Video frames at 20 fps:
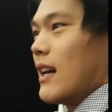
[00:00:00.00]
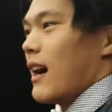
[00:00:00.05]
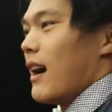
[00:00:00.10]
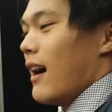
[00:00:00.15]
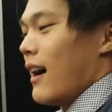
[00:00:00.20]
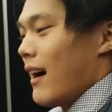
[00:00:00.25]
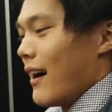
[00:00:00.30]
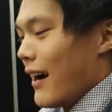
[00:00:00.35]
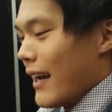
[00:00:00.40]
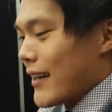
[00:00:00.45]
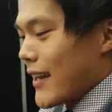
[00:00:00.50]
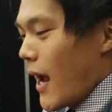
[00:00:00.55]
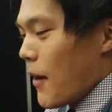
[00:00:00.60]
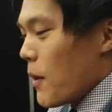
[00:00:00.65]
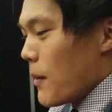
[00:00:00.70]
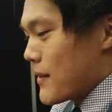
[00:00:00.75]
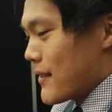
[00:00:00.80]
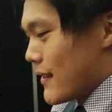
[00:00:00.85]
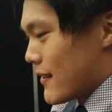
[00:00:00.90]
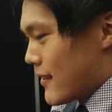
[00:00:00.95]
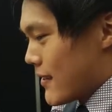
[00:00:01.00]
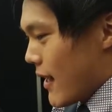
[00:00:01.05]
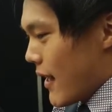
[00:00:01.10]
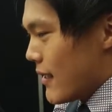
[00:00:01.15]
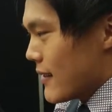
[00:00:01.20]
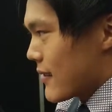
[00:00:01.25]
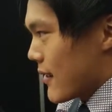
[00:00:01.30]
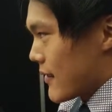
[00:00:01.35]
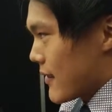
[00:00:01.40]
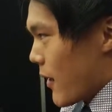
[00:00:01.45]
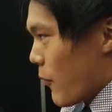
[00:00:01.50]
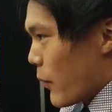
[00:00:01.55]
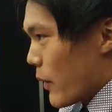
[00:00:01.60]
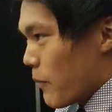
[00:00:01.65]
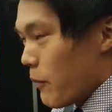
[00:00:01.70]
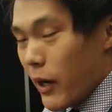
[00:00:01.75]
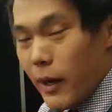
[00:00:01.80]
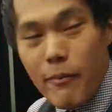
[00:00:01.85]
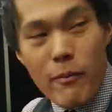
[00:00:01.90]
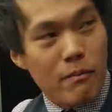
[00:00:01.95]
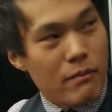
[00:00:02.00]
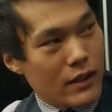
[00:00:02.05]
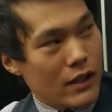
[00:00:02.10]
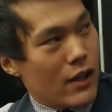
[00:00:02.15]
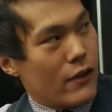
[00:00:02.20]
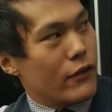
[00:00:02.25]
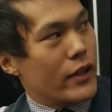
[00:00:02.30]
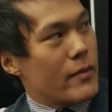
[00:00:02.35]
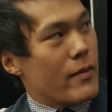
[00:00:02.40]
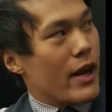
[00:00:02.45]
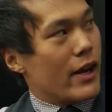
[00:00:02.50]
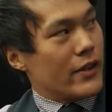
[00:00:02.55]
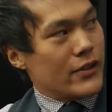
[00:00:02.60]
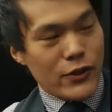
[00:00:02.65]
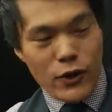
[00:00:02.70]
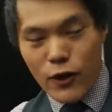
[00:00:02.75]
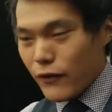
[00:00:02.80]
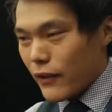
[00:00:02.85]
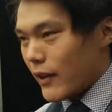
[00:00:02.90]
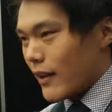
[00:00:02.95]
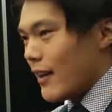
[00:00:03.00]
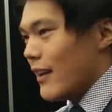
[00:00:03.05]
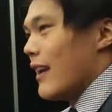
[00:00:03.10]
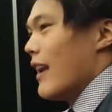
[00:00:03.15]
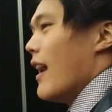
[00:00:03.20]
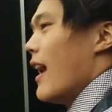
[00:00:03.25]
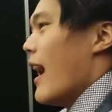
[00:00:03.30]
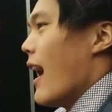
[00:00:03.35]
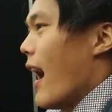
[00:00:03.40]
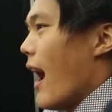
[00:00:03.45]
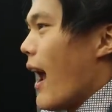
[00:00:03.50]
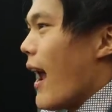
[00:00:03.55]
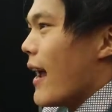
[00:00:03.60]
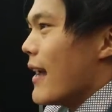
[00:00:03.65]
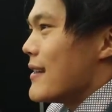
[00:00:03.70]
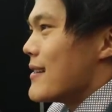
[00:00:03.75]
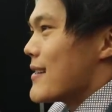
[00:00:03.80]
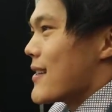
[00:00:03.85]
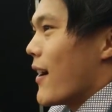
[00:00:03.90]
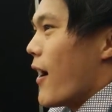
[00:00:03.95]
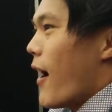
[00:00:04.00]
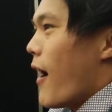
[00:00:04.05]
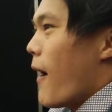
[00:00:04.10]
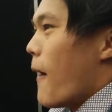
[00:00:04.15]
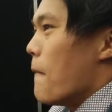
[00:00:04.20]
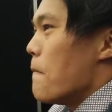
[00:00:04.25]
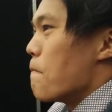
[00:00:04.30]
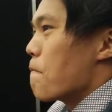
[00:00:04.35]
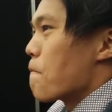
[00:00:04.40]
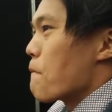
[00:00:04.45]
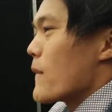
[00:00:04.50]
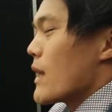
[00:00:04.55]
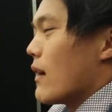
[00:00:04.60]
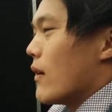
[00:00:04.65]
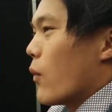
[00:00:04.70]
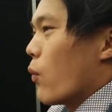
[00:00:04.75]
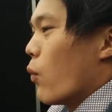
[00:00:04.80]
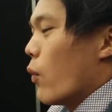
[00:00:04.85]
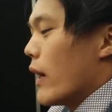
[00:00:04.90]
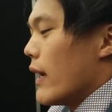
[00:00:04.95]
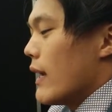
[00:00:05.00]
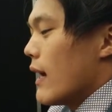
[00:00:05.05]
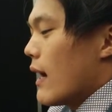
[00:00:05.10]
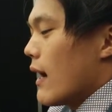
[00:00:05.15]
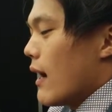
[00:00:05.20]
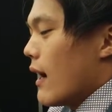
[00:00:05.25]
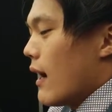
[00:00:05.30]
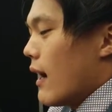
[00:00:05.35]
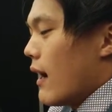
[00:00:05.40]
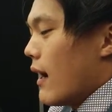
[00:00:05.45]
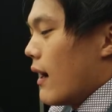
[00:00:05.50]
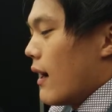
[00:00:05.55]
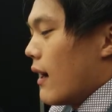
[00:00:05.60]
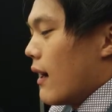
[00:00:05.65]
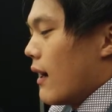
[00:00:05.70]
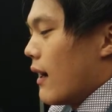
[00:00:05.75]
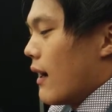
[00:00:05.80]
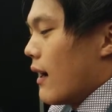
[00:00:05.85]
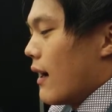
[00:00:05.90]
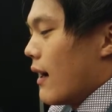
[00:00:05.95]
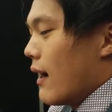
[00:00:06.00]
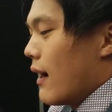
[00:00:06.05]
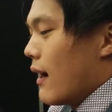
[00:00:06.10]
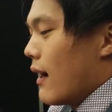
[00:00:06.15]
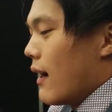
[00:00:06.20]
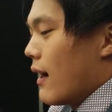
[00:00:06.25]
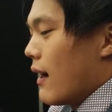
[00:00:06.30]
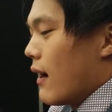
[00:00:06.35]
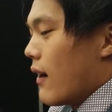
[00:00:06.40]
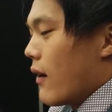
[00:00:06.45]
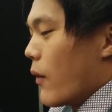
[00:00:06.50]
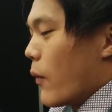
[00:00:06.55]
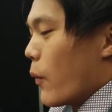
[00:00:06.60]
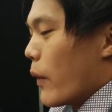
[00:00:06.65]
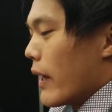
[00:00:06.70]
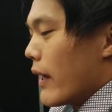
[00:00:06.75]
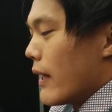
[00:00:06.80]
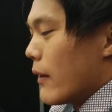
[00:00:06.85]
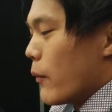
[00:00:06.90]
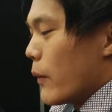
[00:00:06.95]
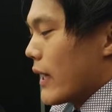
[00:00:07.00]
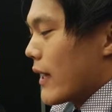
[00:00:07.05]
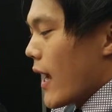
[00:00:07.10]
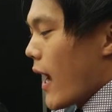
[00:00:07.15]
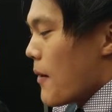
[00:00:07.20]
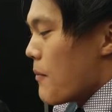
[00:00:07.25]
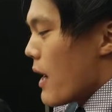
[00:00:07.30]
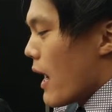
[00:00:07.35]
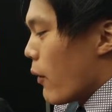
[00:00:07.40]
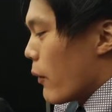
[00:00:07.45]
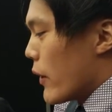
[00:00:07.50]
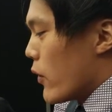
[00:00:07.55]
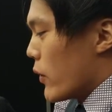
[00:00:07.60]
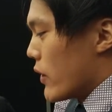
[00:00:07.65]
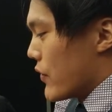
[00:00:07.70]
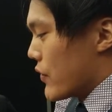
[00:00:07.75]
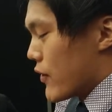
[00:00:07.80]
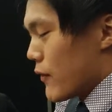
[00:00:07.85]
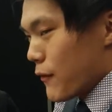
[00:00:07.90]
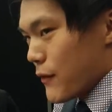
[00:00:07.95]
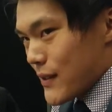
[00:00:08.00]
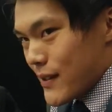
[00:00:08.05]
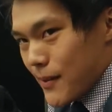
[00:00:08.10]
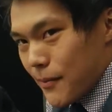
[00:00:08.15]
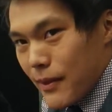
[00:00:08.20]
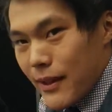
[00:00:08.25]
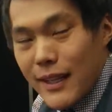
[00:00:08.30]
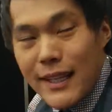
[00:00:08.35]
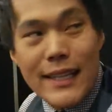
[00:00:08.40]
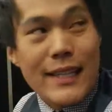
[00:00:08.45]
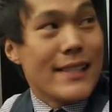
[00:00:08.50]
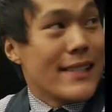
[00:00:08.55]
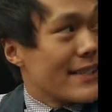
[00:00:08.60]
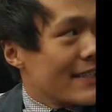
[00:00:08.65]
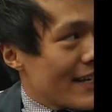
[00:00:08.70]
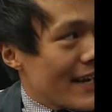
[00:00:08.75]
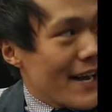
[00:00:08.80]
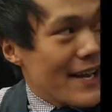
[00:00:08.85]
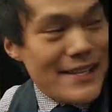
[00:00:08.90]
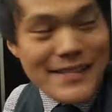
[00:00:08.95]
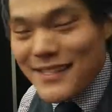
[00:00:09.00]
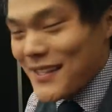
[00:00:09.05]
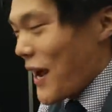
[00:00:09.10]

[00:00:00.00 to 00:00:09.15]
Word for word: uh, I came up to the states. I was with my lovely manager over there, and um, we. Uh, we we came out, we auditioned for some things, and uh,